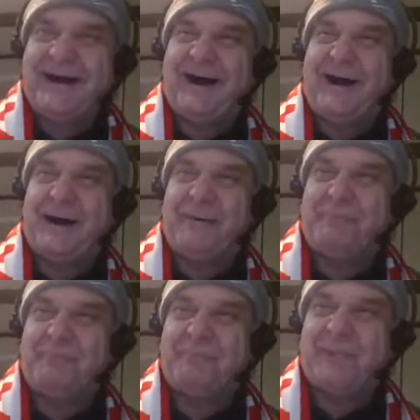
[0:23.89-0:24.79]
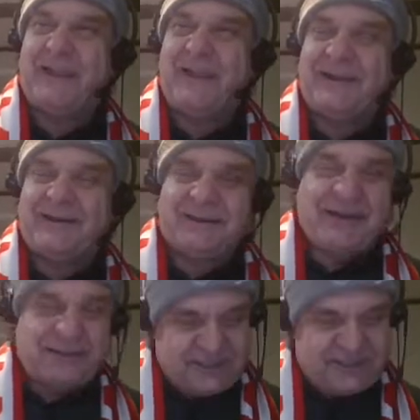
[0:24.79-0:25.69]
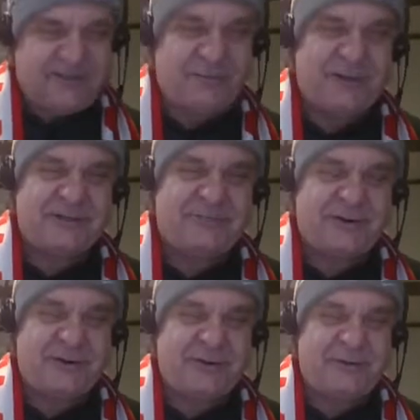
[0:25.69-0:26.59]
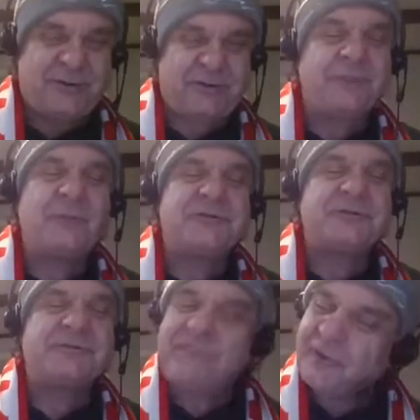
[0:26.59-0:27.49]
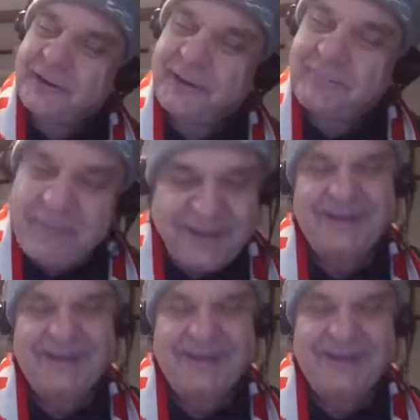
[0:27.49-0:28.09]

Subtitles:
Thank you very much for your good wishes for him